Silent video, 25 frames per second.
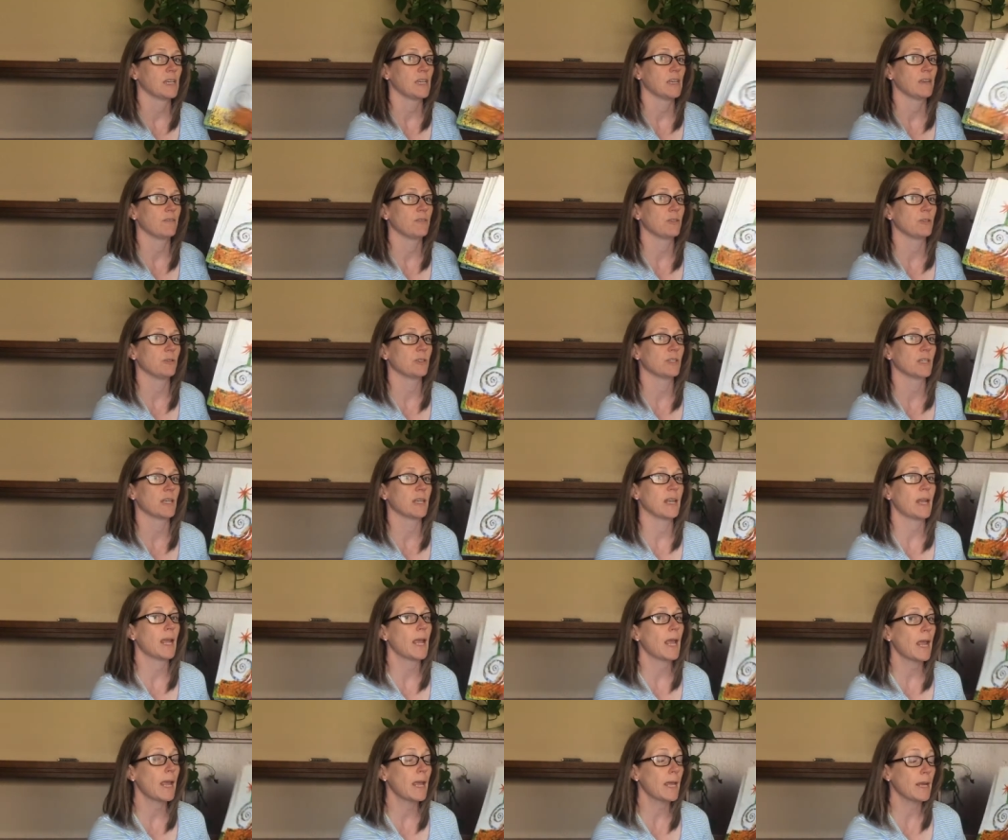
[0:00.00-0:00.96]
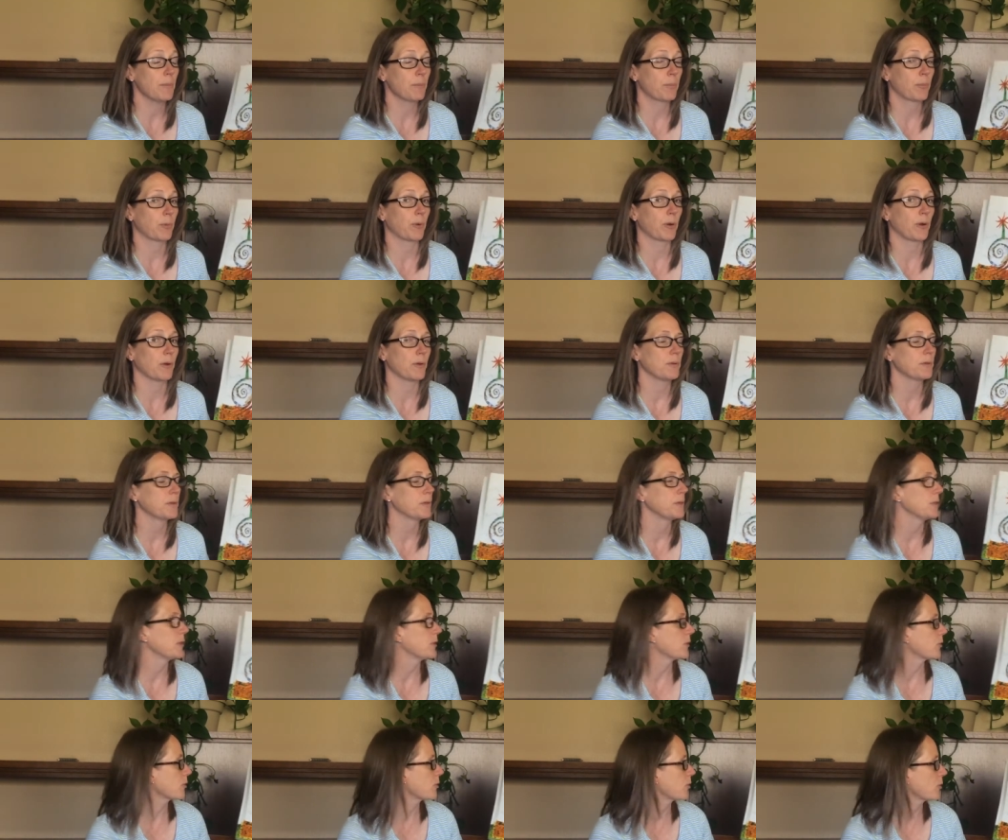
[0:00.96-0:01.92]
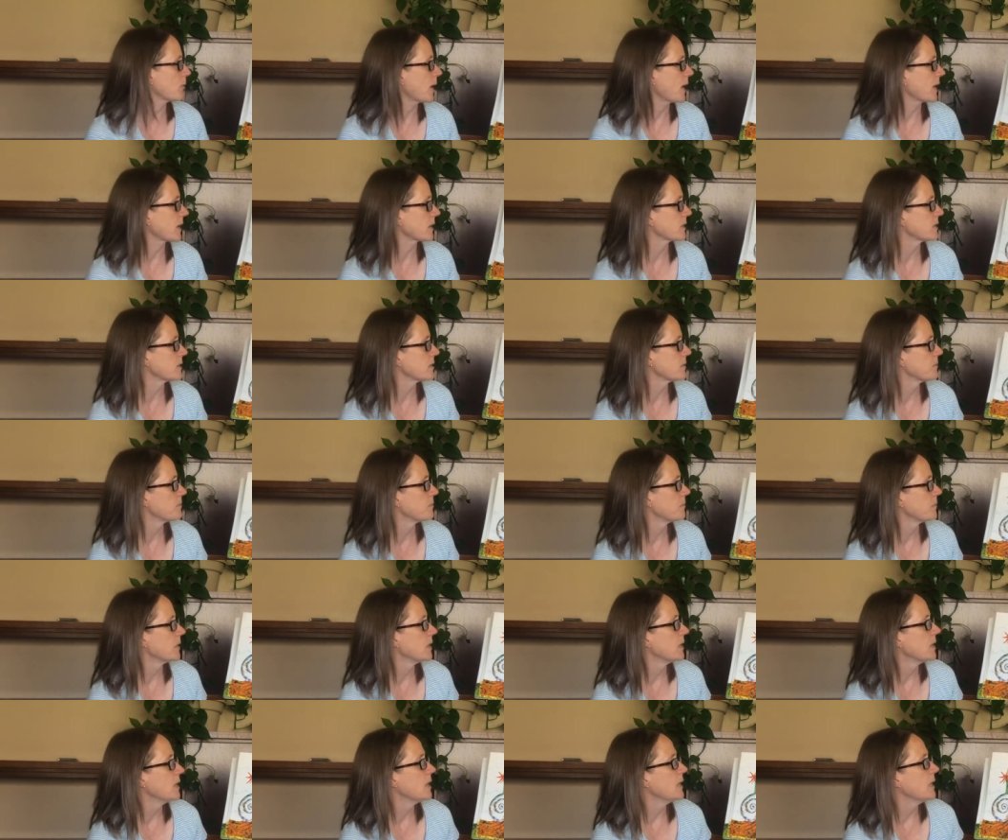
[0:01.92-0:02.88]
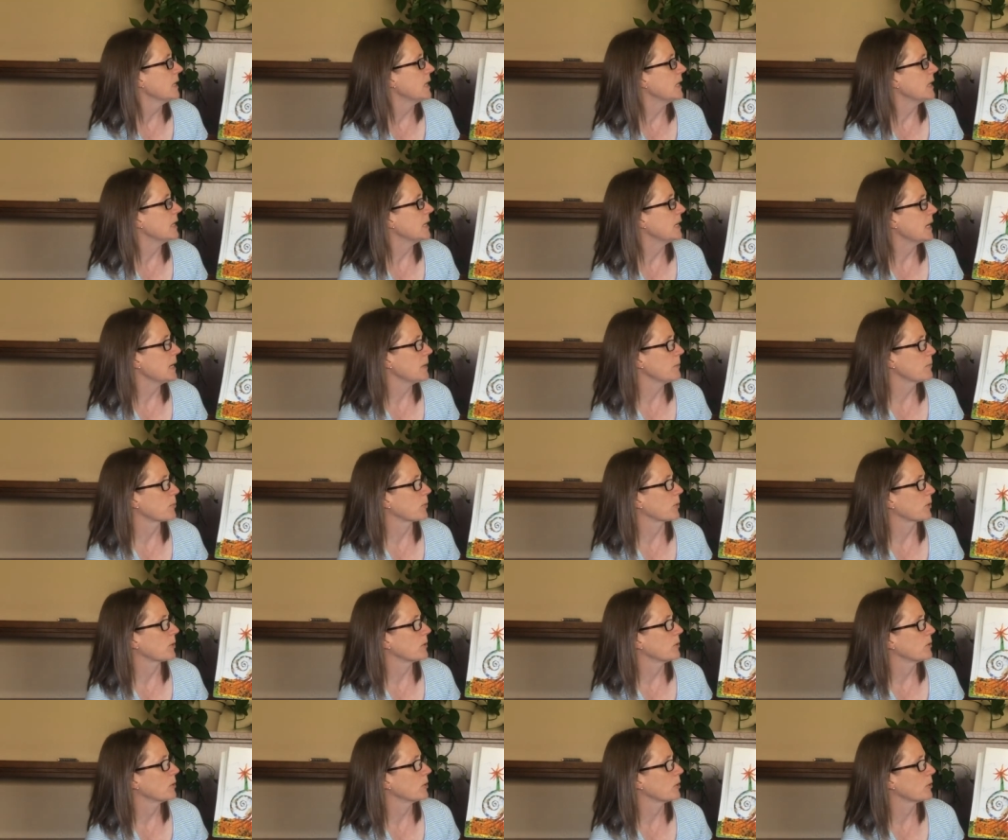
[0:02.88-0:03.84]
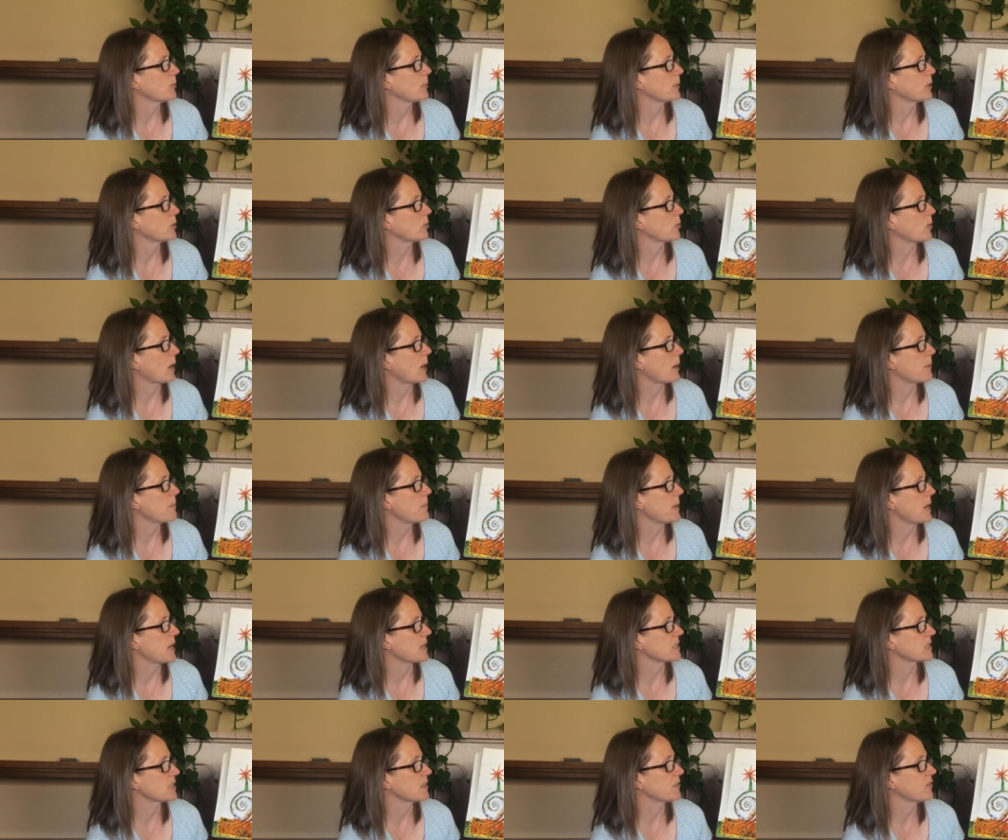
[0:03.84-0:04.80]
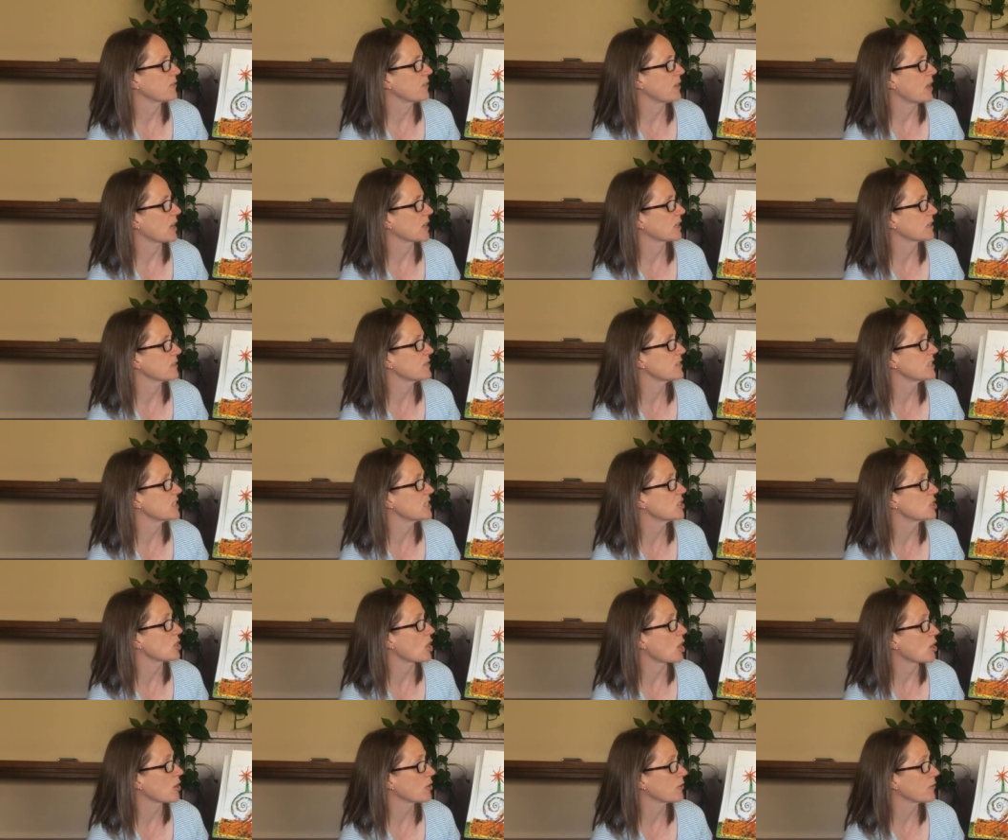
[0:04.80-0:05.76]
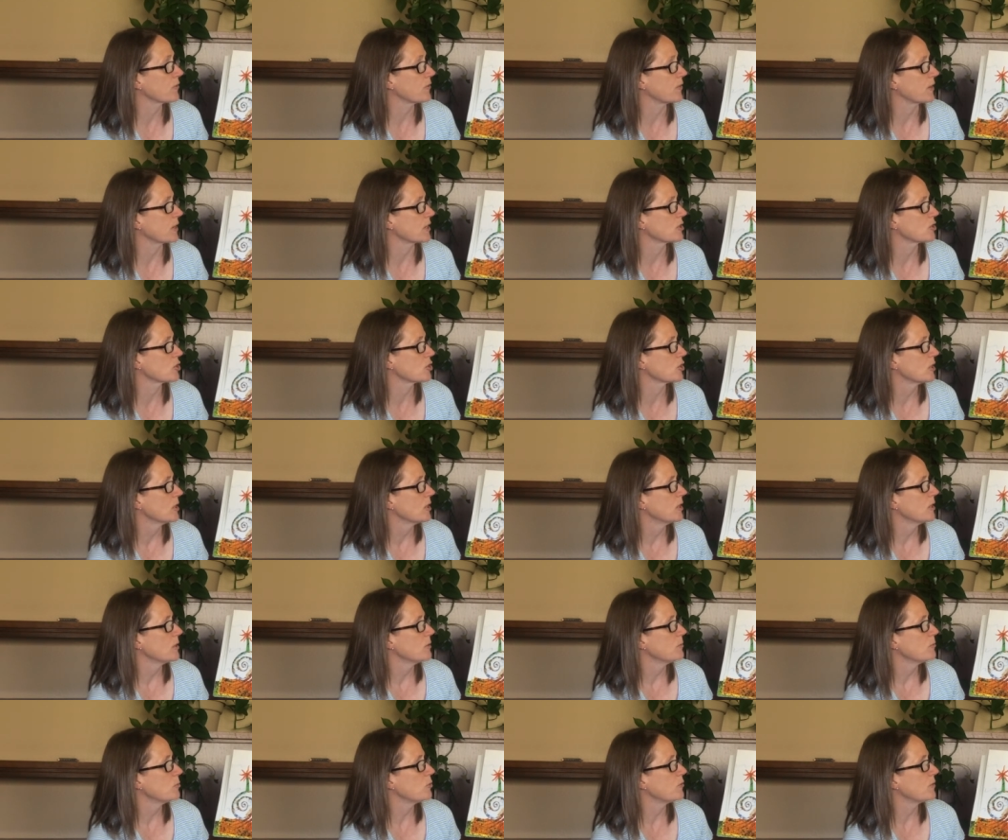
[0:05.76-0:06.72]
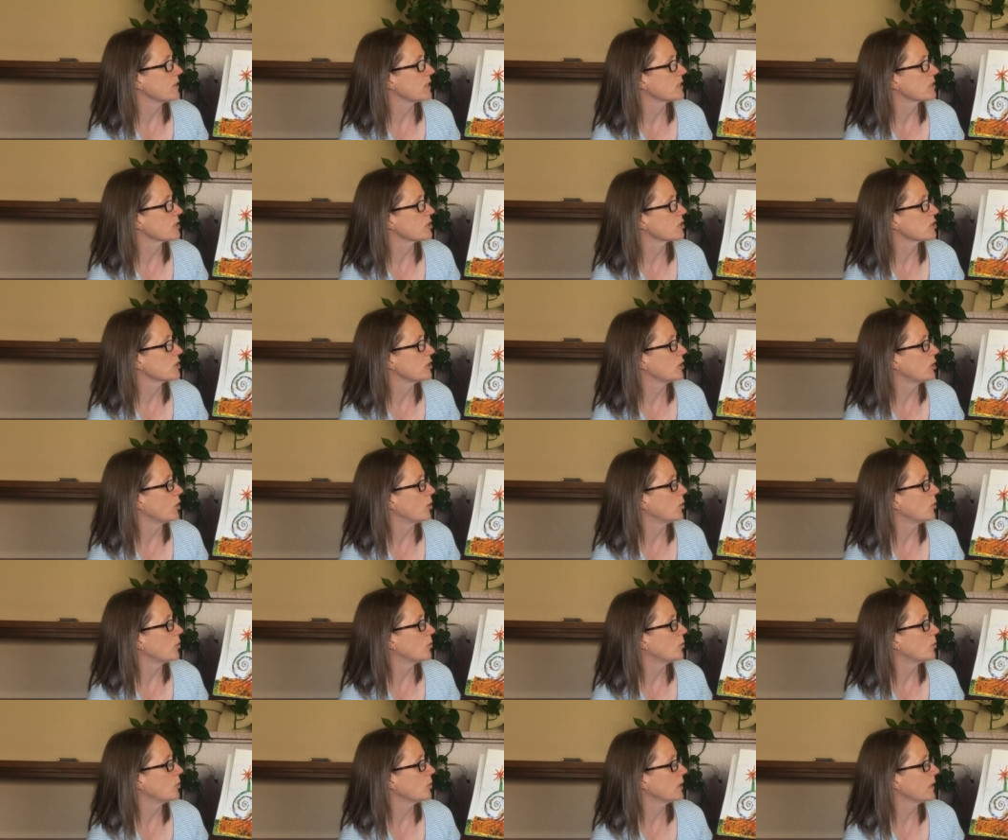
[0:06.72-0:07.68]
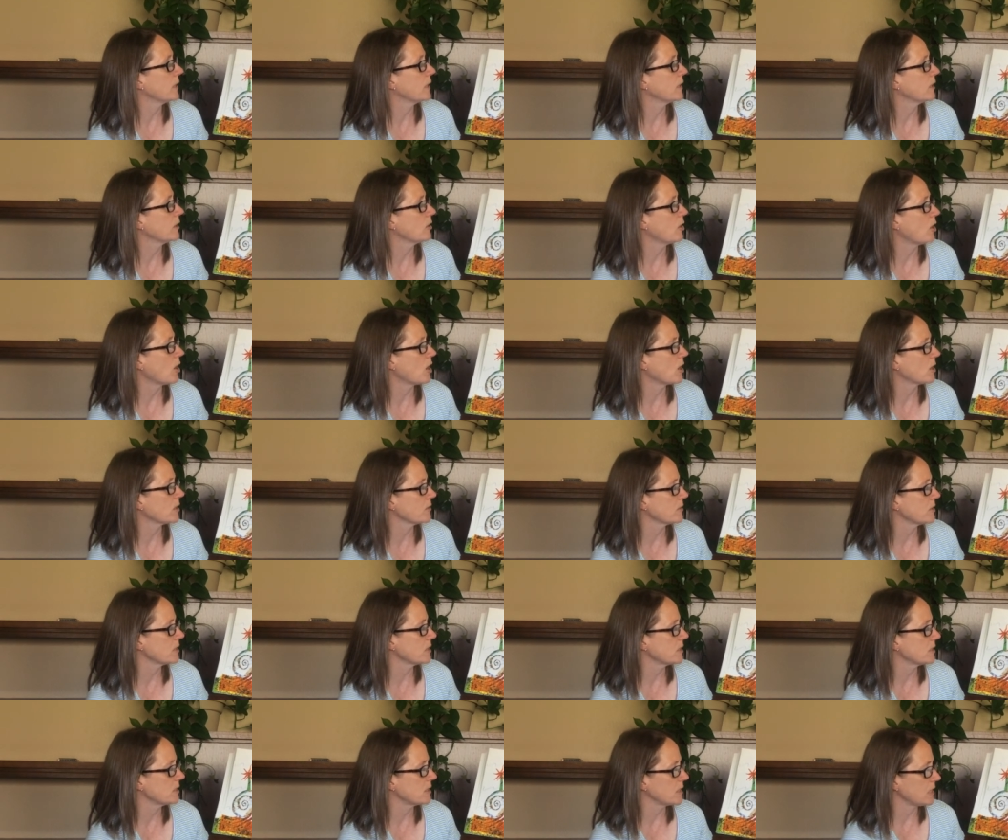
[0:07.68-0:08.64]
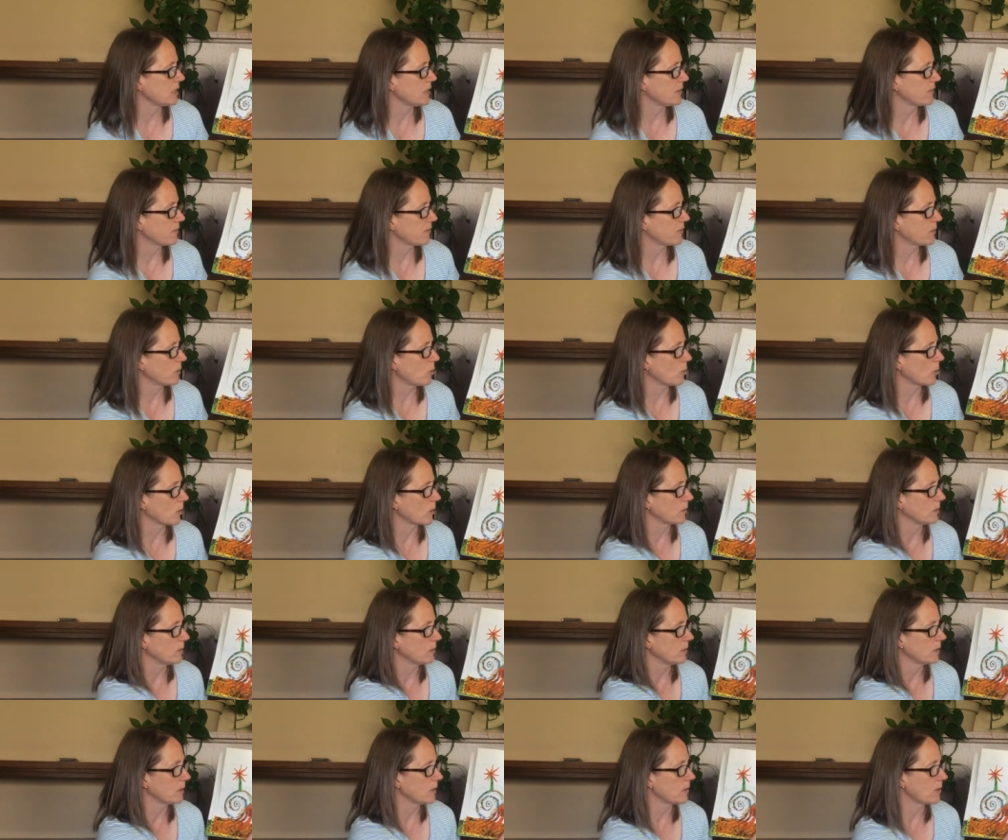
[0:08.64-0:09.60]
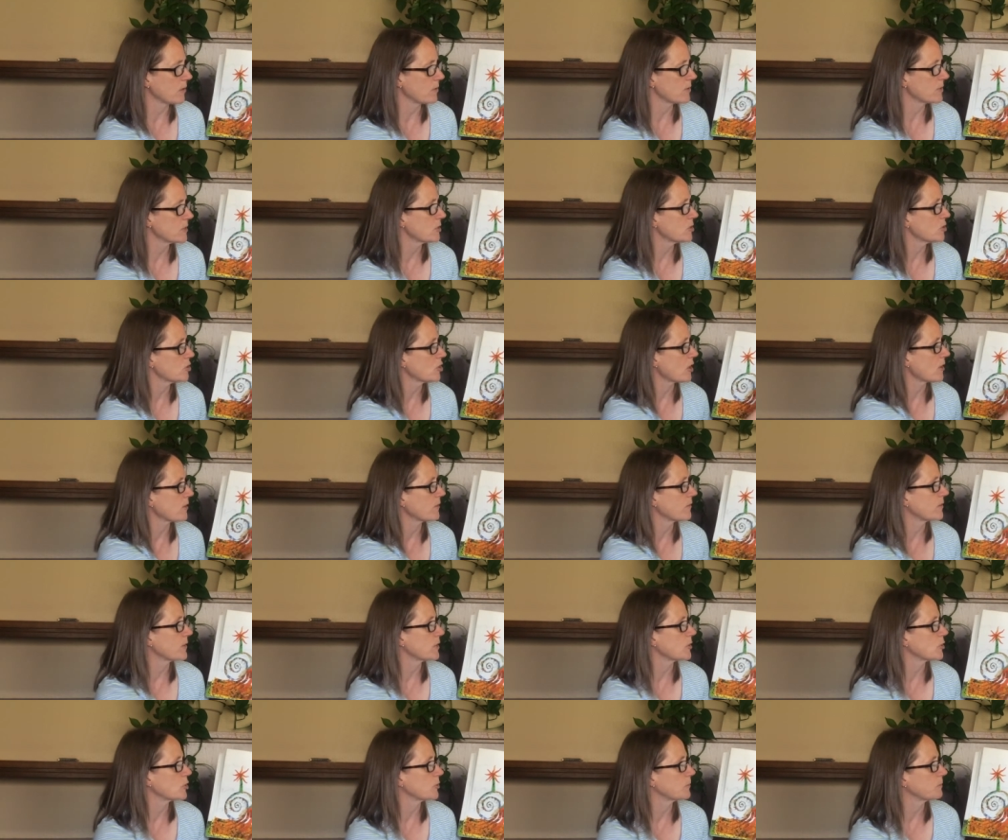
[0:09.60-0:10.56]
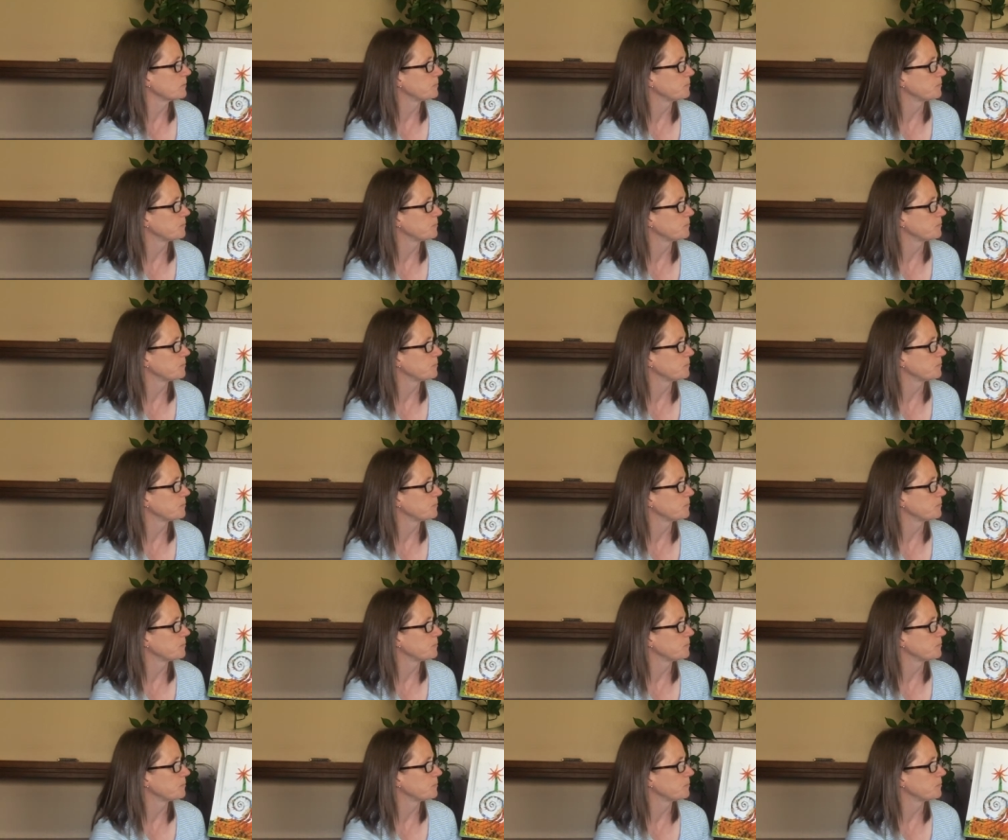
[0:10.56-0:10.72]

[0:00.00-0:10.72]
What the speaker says: if you said April, you're correct. In April, Hermit Crab passed a flock of starfish moving slowly along the sea floor. Here are the starfish.